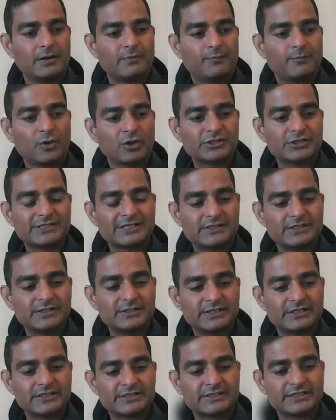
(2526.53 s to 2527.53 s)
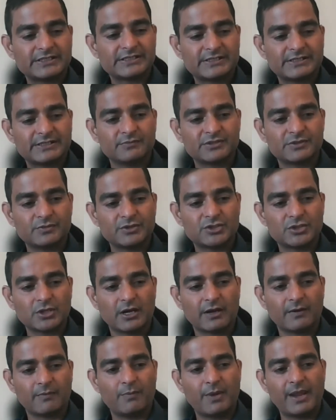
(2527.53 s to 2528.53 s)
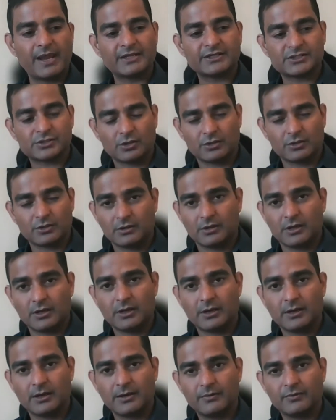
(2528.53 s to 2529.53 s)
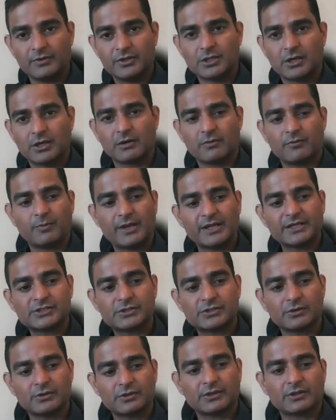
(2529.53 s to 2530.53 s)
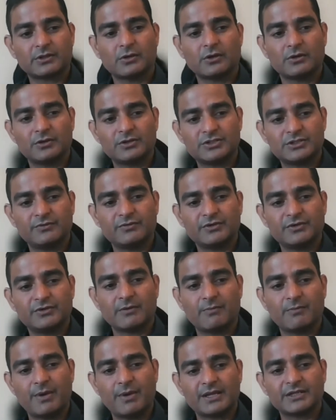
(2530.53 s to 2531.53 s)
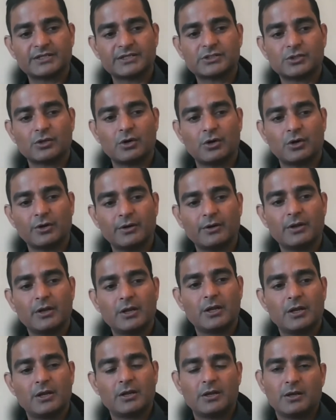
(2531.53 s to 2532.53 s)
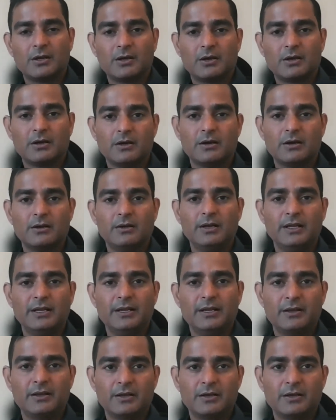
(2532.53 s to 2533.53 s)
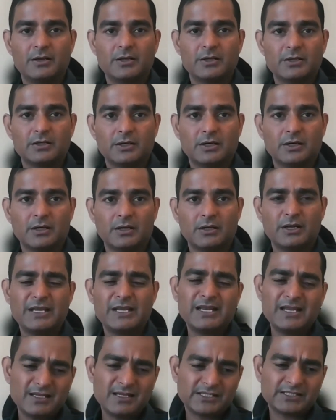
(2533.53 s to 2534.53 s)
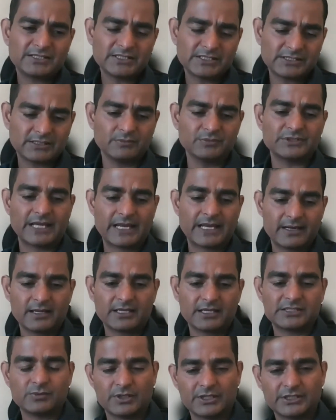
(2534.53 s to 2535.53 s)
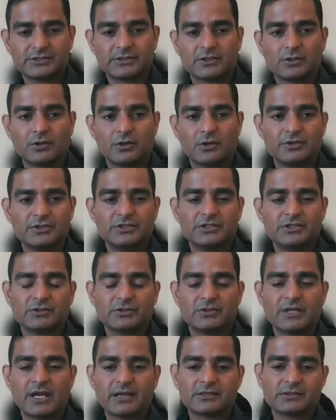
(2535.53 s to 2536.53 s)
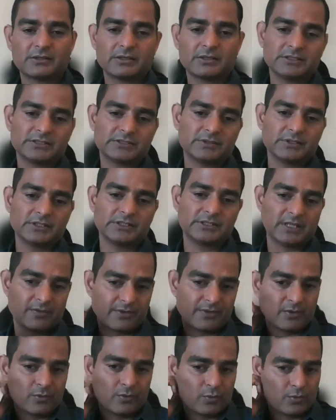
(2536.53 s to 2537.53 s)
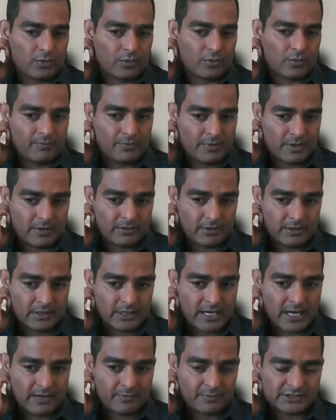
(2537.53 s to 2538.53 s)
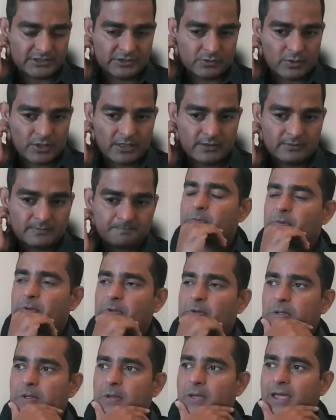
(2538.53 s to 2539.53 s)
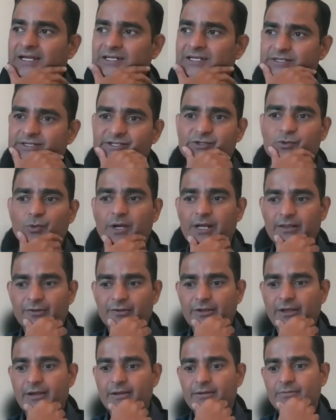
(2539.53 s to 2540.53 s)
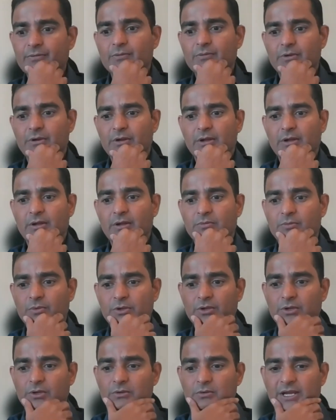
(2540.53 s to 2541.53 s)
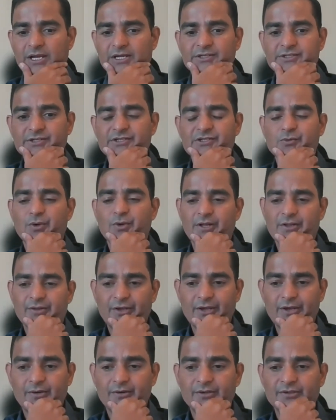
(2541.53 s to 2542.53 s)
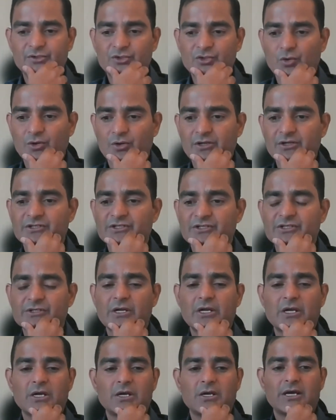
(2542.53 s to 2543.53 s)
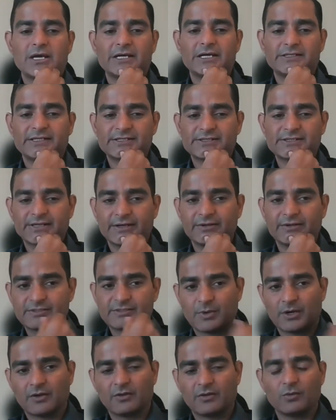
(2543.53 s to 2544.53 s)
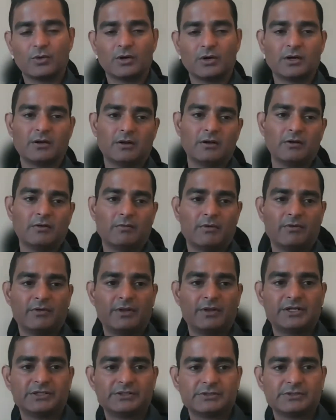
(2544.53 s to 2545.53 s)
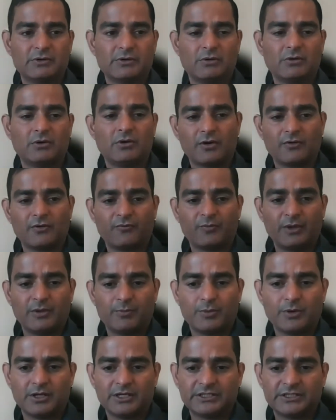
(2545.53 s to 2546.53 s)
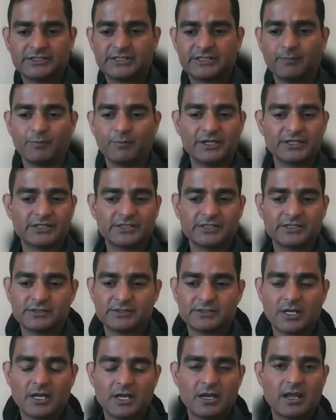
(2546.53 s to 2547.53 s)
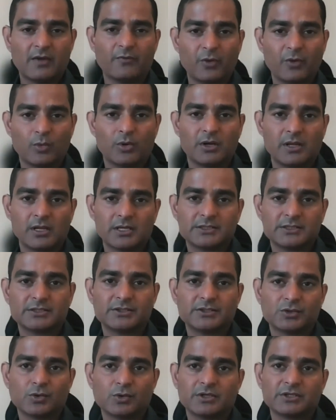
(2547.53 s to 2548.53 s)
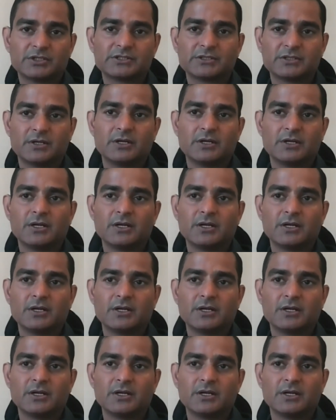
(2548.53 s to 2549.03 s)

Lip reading: Processes and systems which are based on technology, which are based on lean systems and as well as technology. So that is I think a gap as well. Access to healthcare, access to healthcare insurance. As I said, this part of the world, there's a lot of people. In some places, everyone has insurance.